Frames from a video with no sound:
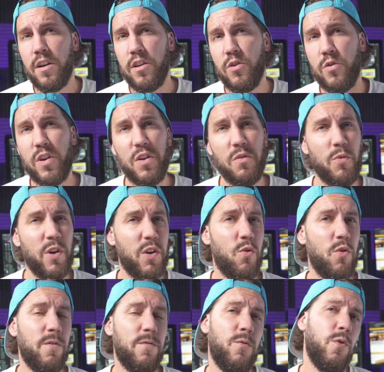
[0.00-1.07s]
You can
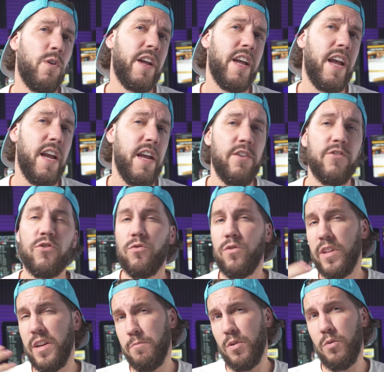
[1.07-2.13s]
record 4K
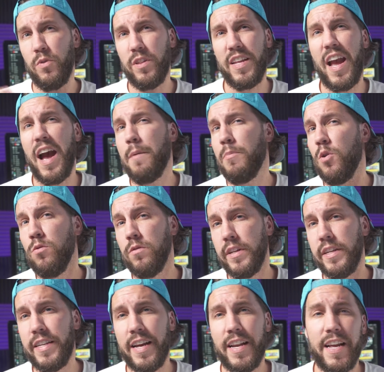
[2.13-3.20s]
internally, but with the app
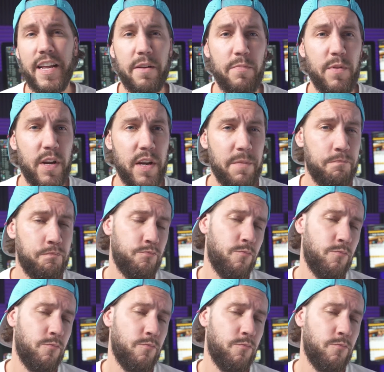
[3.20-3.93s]
only 1080p.